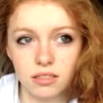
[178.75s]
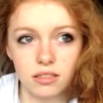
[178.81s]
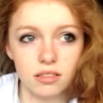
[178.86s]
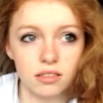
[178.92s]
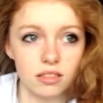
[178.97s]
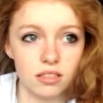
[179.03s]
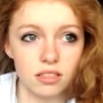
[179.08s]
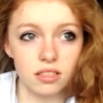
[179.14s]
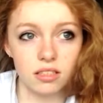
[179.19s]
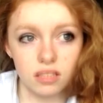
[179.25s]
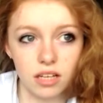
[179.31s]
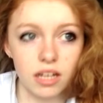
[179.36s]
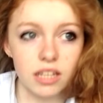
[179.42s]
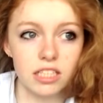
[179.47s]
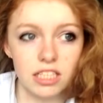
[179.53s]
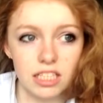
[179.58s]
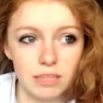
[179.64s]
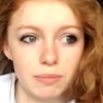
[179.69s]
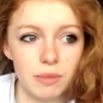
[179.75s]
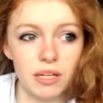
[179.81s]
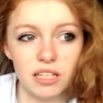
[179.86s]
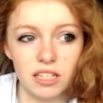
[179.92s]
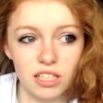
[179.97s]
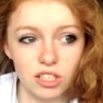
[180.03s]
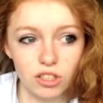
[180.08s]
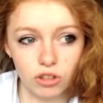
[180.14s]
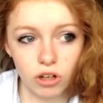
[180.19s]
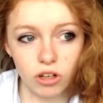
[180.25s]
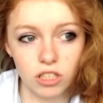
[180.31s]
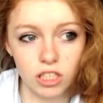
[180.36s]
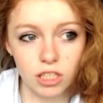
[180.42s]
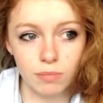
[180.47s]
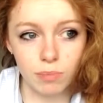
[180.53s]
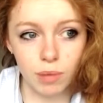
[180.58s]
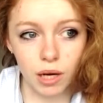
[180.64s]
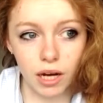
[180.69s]
The society is being destructed
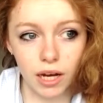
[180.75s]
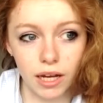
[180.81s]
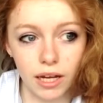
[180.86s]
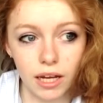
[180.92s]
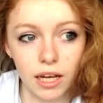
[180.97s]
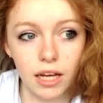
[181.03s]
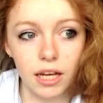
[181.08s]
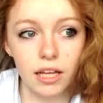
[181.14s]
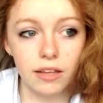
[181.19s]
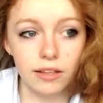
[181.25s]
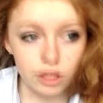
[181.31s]
by this